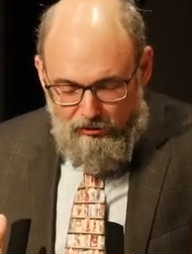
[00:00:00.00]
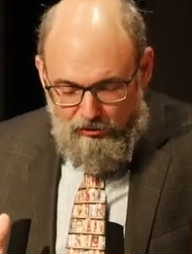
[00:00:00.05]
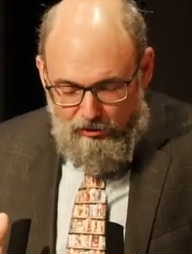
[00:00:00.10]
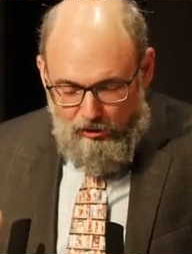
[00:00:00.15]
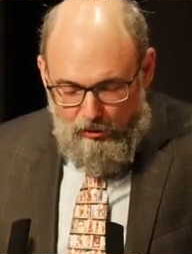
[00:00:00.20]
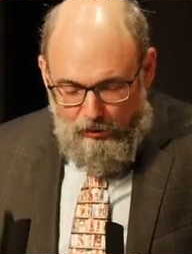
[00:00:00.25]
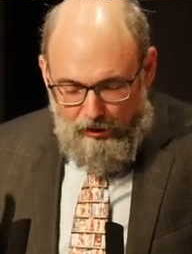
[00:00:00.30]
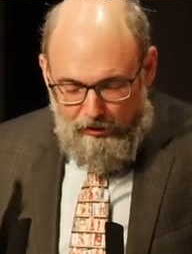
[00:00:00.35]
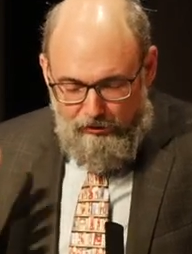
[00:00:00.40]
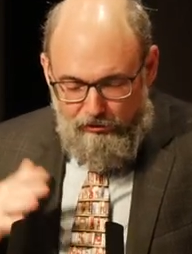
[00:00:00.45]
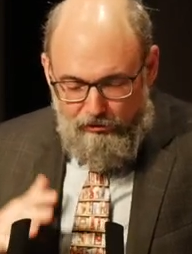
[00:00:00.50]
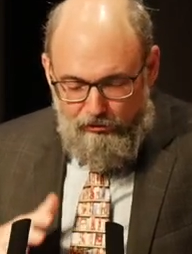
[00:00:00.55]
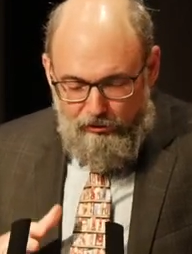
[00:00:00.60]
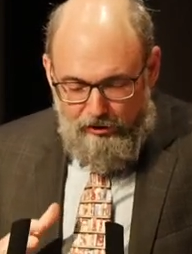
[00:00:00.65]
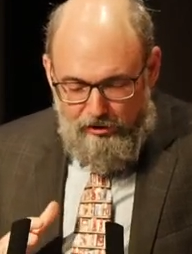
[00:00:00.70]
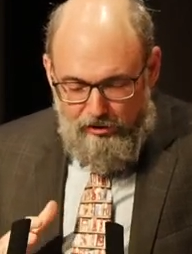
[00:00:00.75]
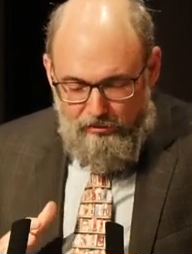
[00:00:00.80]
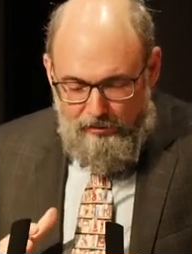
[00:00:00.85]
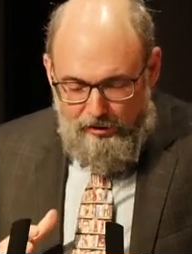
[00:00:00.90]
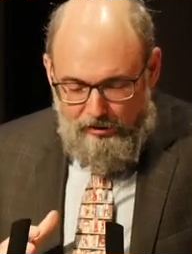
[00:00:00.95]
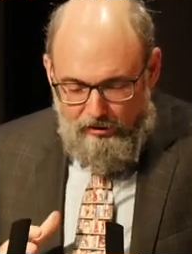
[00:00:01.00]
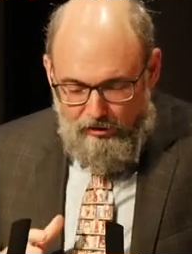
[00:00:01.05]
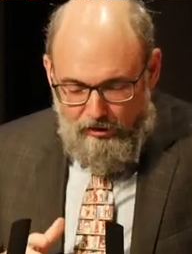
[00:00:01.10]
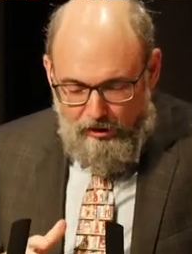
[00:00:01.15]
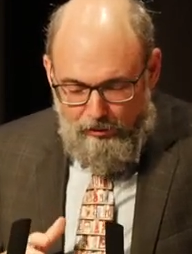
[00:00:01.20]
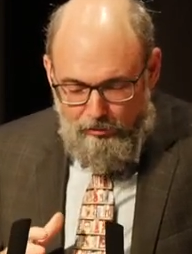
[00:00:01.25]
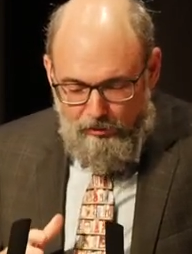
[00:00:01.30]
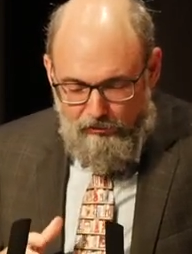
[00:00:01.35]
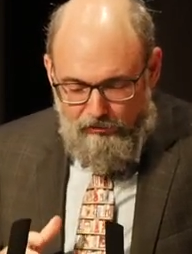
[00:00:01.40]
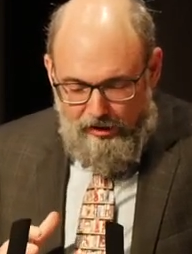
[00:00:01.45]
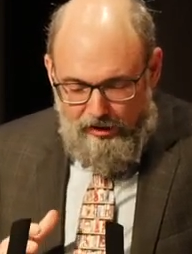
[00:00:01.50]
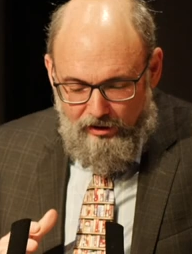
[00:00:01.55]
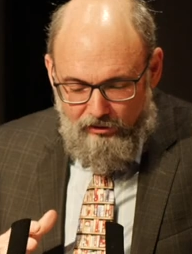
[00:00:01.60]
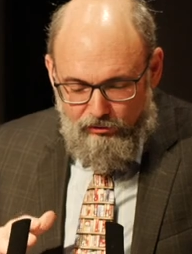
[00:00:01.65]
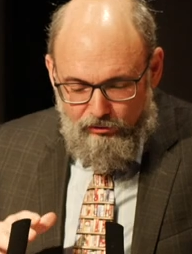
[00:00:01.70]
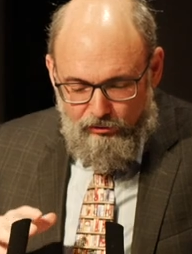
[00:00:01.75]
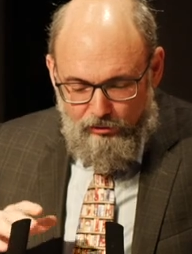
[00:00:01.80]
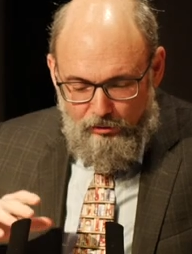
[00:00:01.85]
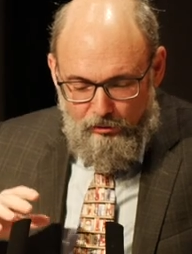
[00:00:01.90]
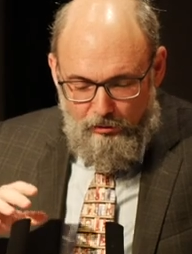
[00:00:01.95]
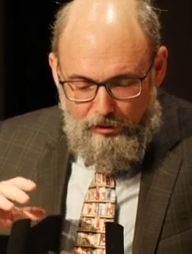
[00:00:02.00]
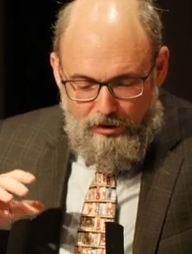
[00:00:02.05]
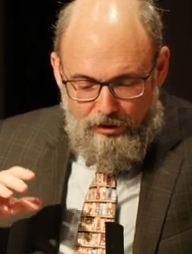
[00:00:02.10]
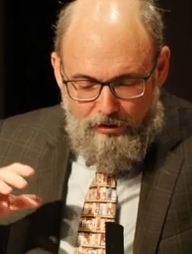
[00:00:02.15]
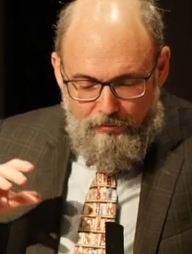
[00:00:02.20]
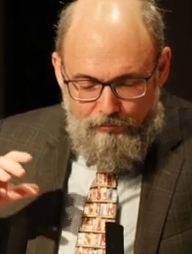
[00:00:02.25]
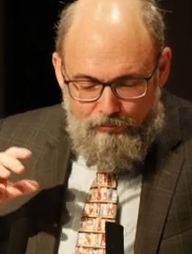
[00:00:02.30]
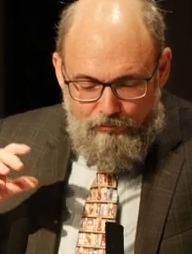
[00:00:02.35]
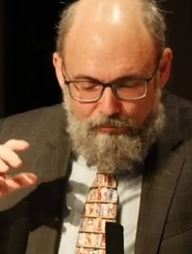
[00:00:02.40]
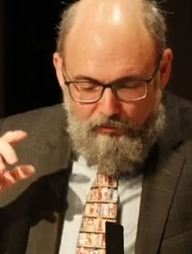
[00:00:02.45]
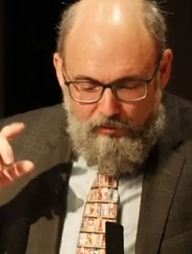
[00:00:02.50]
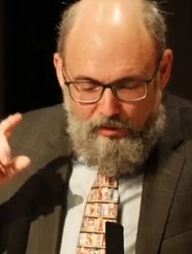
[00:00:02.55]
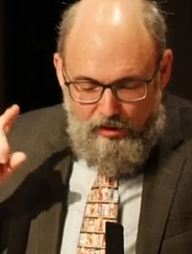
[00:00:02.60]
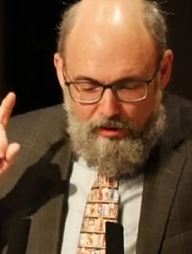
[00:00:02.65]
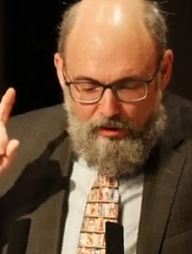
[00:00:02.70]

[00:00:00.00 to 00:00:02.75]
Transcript: So I'd just like to make a couple of thanks. So